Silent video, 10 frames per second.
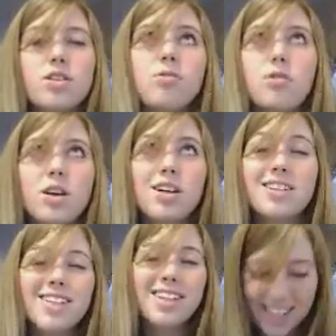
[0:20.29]

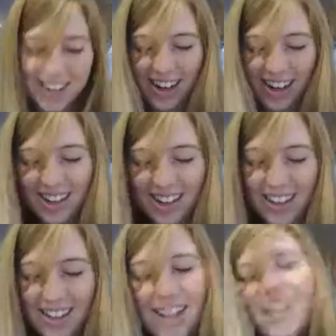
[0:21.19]
was
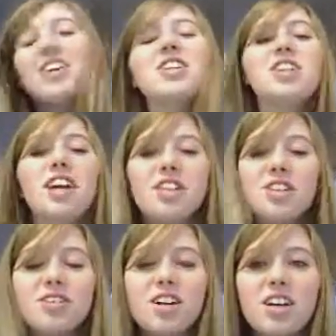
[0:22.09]

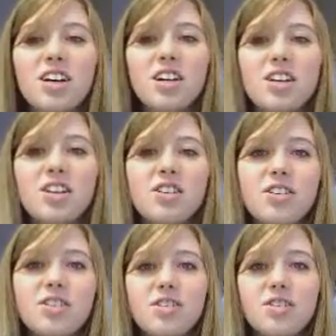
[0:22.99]
Joshua
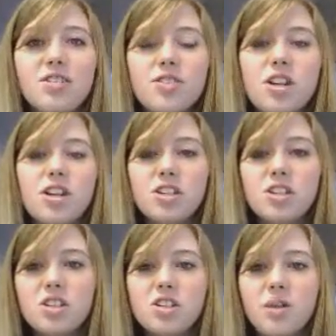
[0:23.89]
through
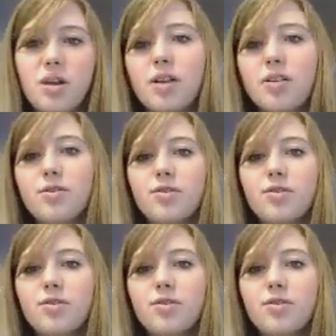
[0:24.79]
Judges 12.